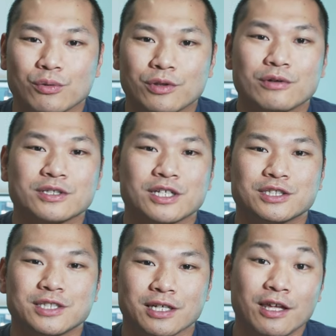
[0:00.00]
There is a
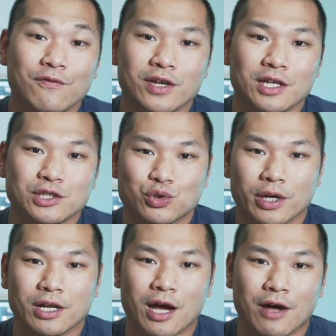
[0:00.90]
significant
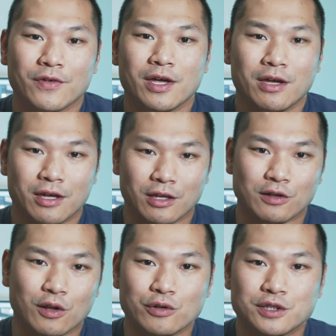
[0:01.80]
trade-off in
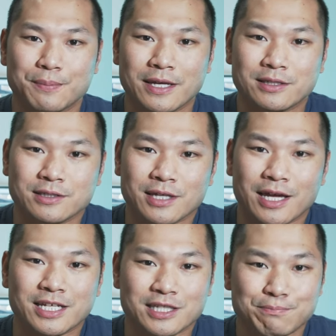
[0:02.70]
closed spaces
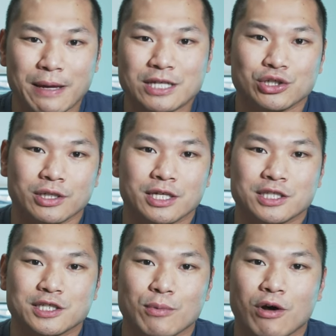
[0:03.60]
and especially
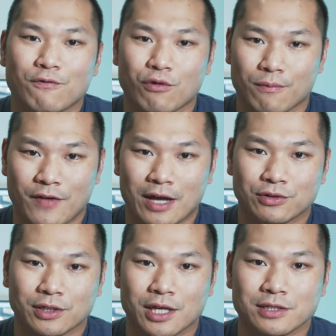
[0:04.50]
in small form
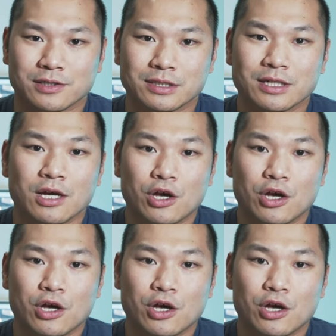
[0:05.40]
factor cases.